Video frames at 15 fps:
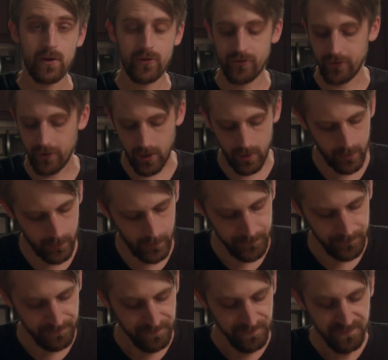So,
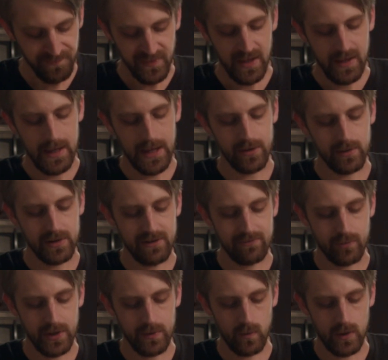and you'll
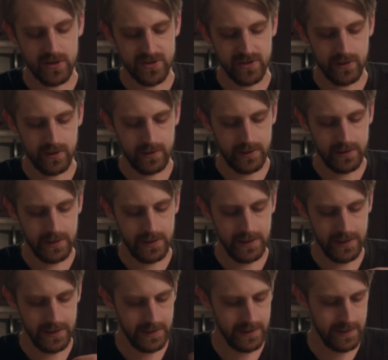leave one washer on,
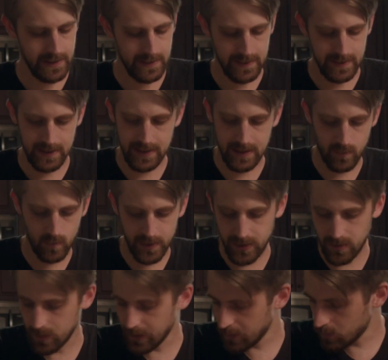and what
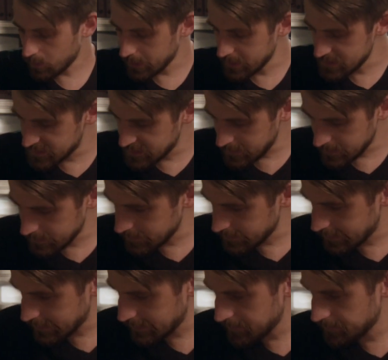you're gonna wanna do,